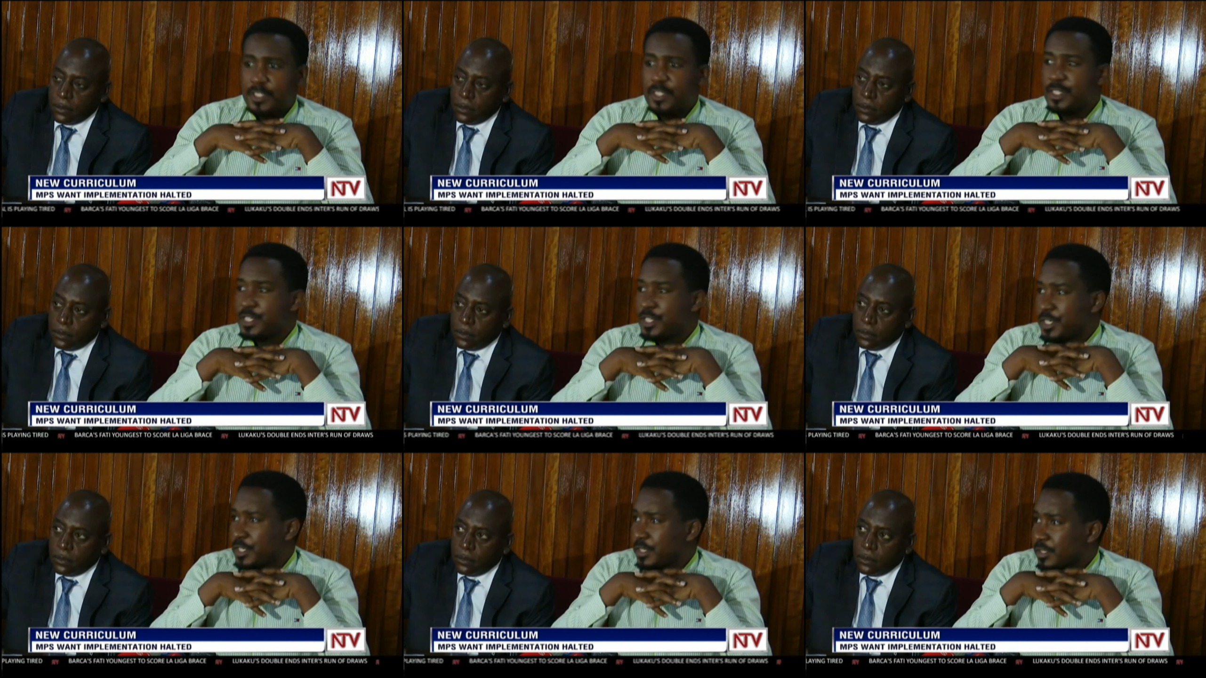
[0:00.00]
Speaker 1: at
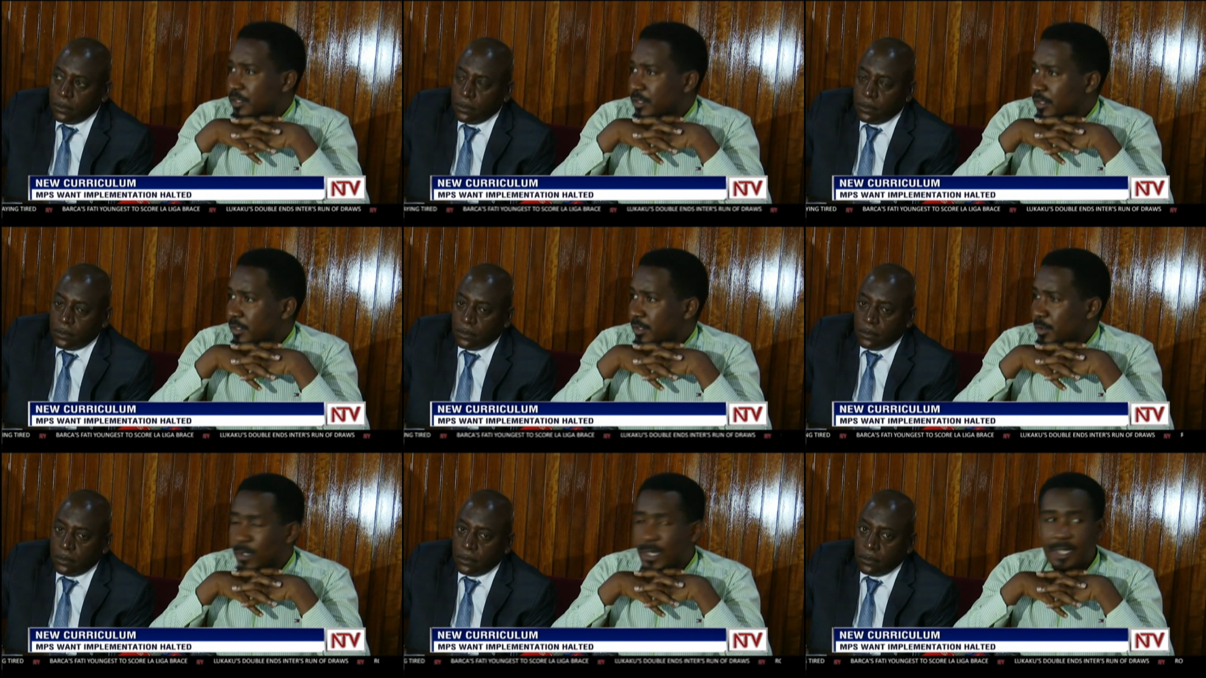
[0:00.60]
teaching
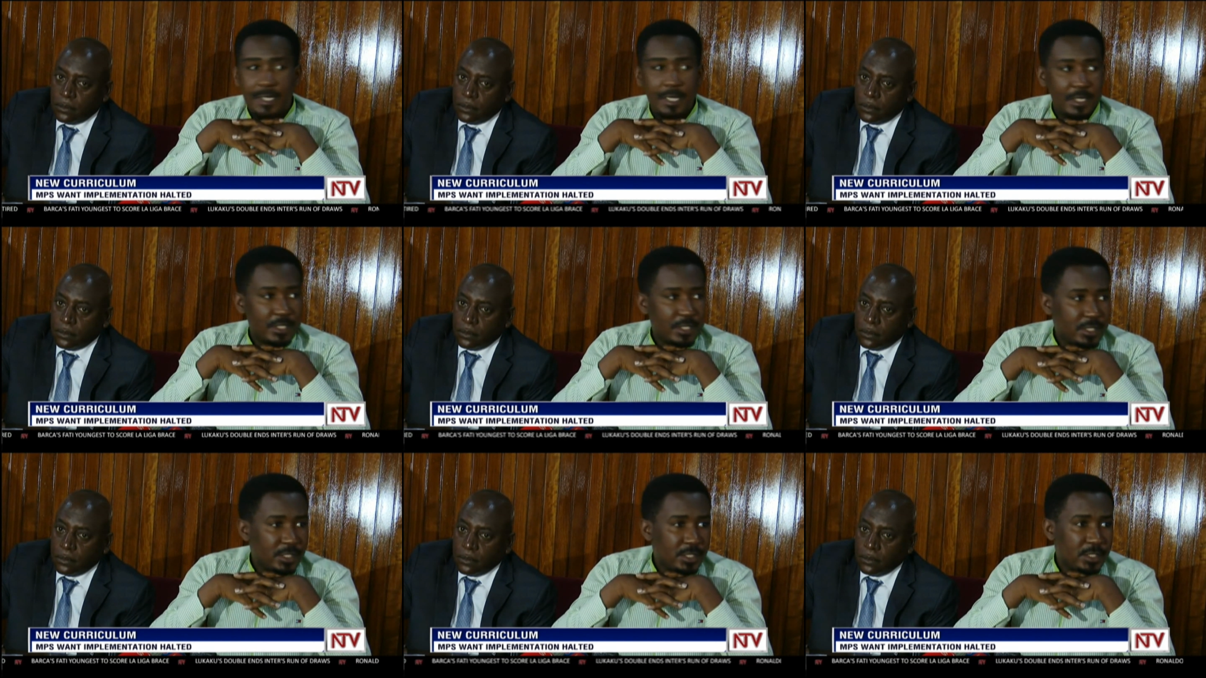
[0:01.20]

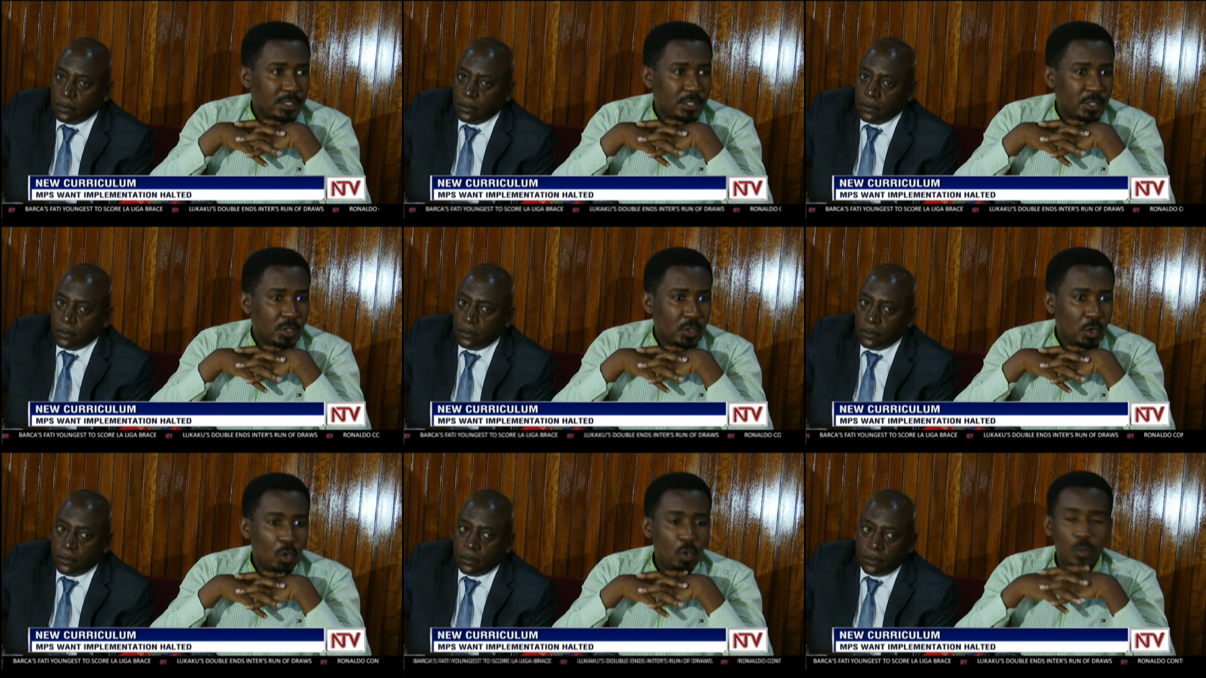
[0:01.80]
Ugandans
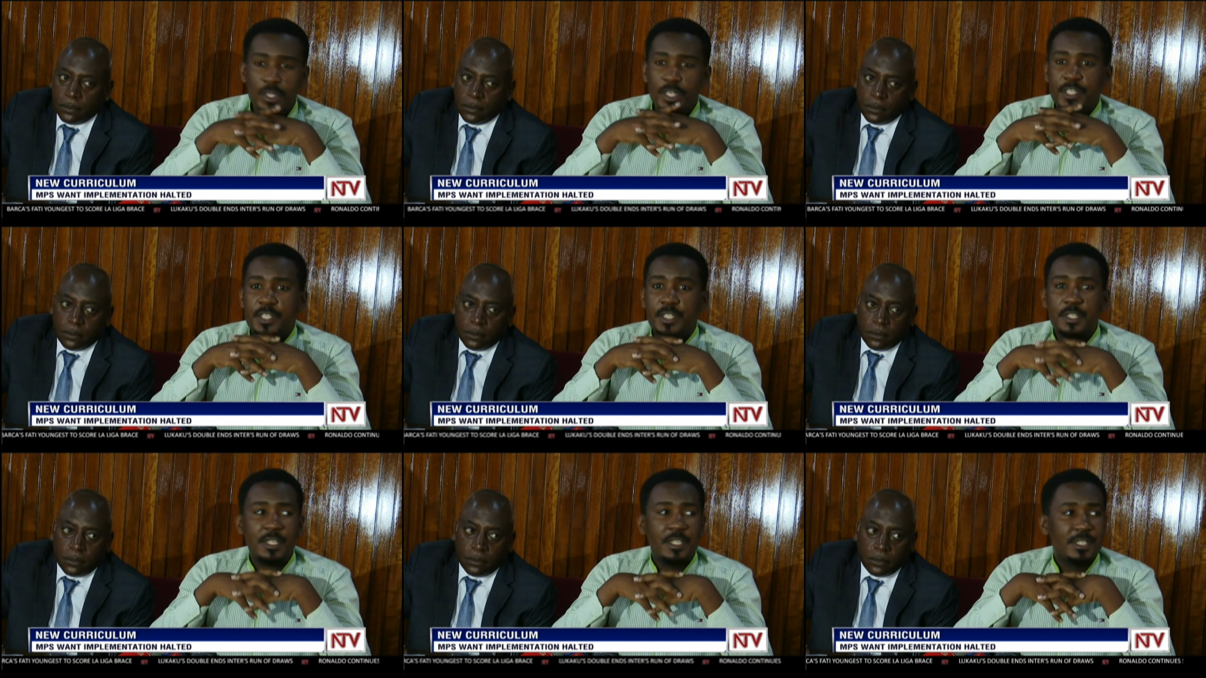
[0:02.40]
or
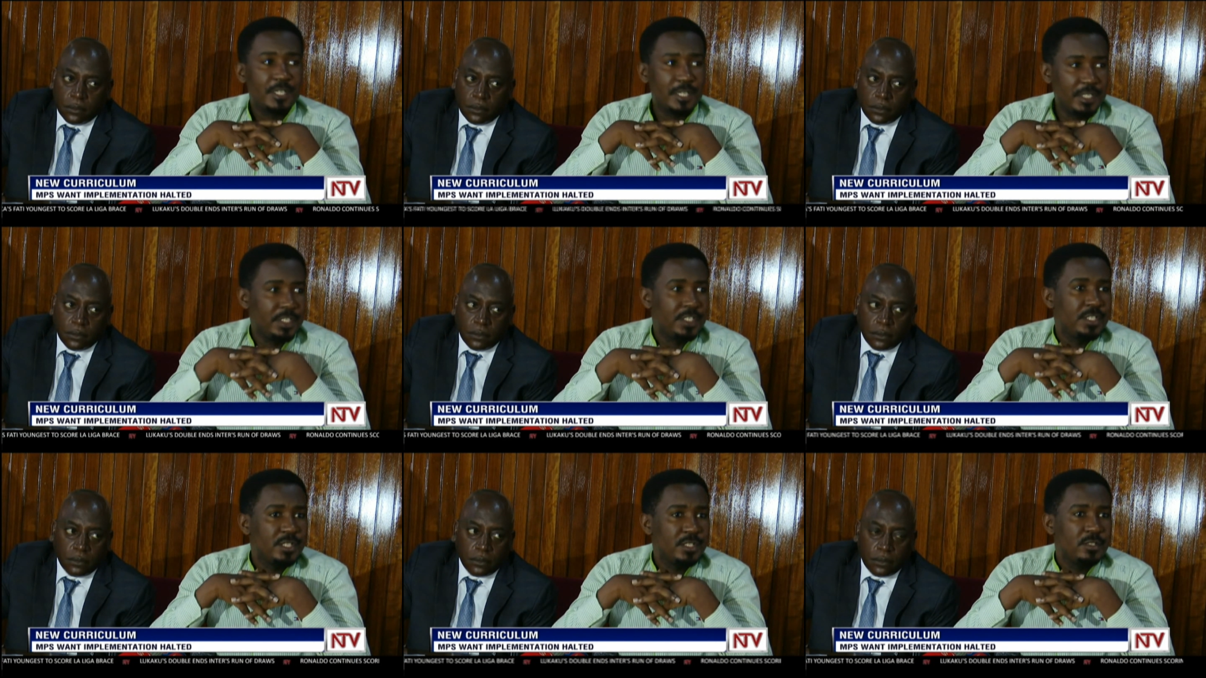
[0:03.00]
creating the
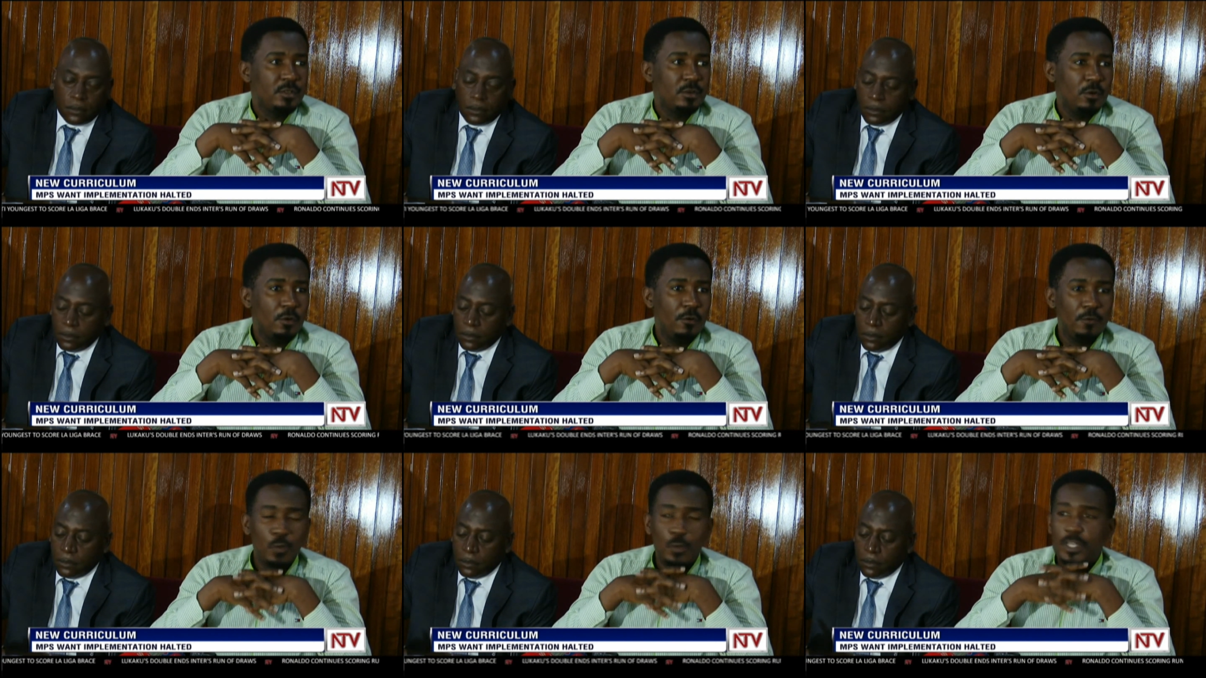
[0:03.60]
sense
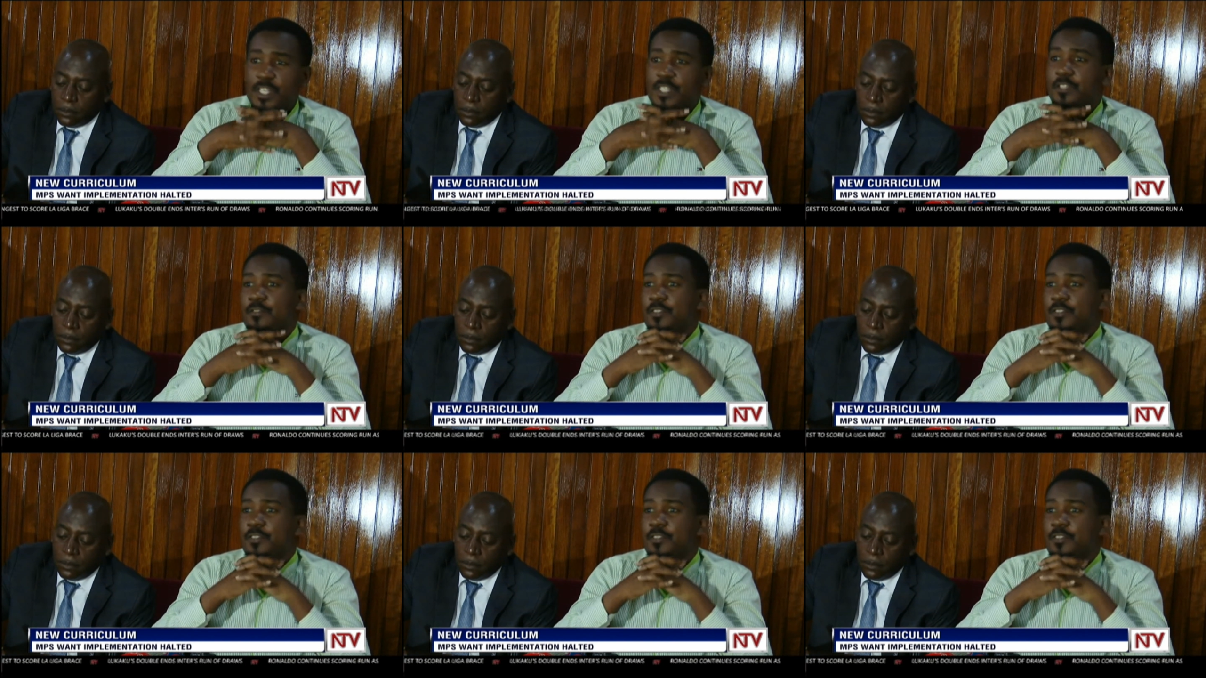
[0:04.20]
of